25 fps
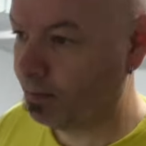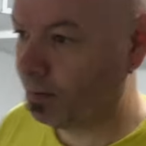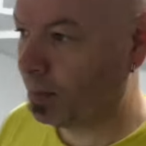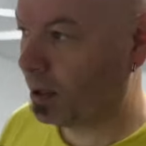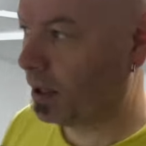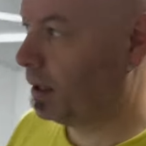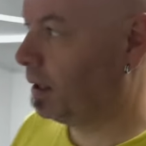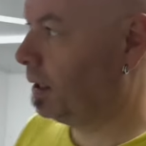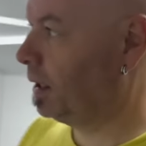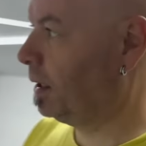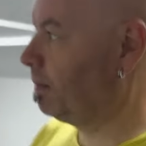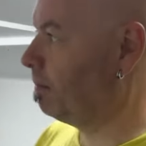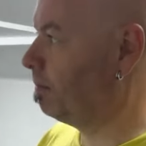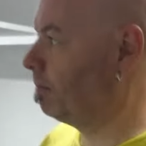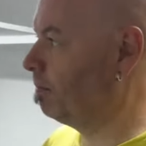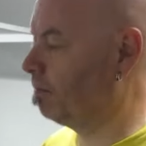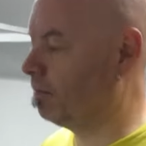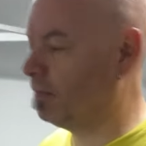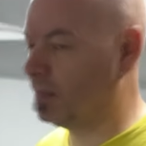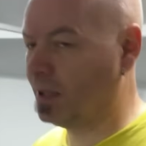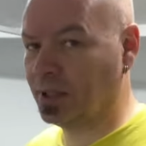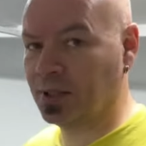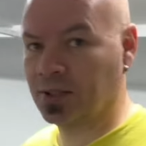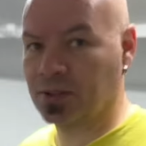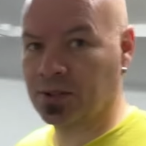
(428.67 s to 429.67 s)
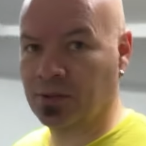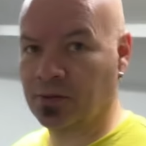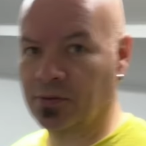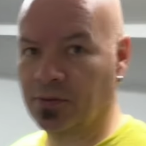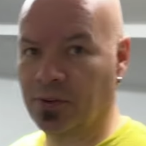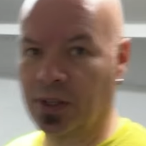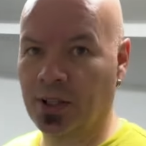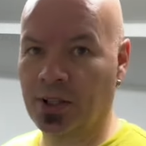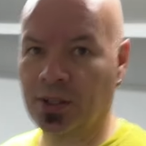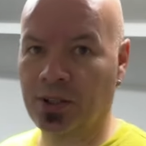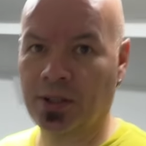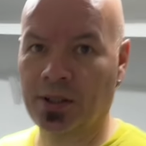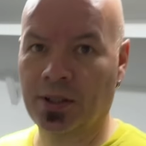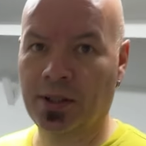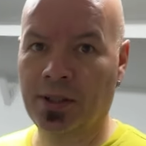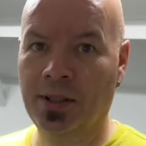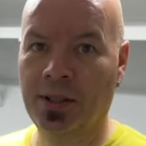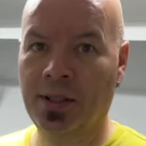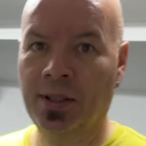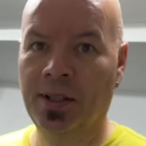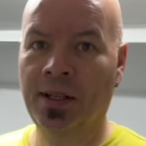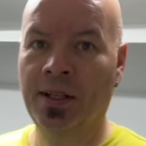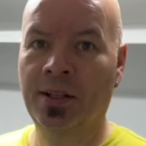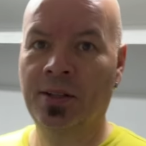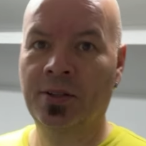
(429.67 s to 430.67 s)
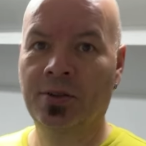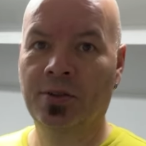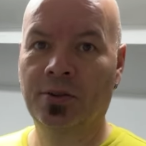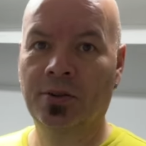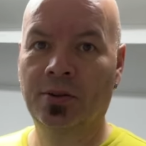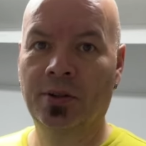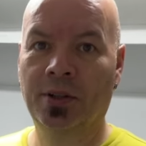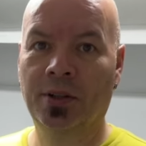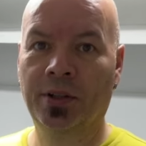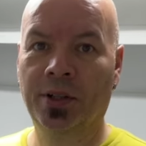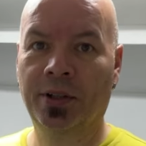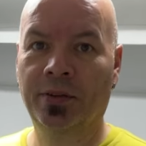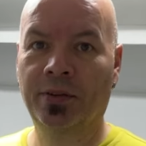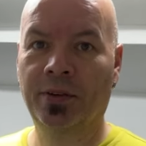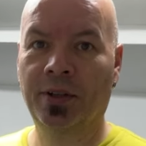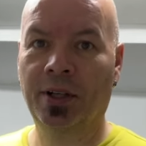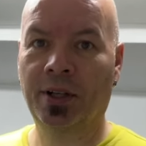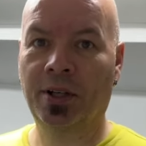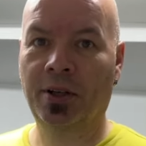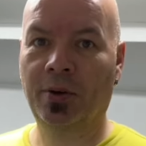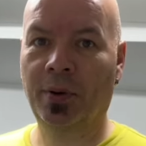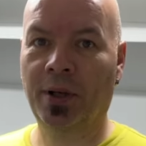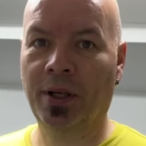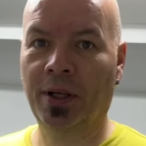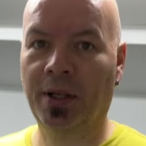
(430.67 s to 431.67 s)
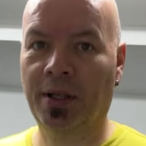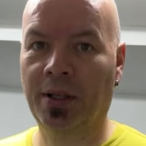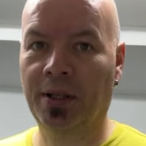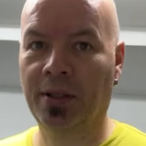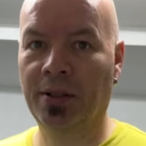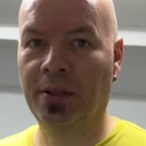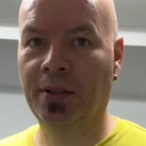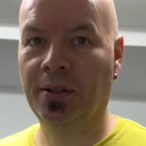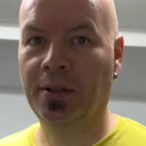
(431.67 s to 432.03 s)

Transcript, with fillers: but yep, that's it finished. So I'll give you a quick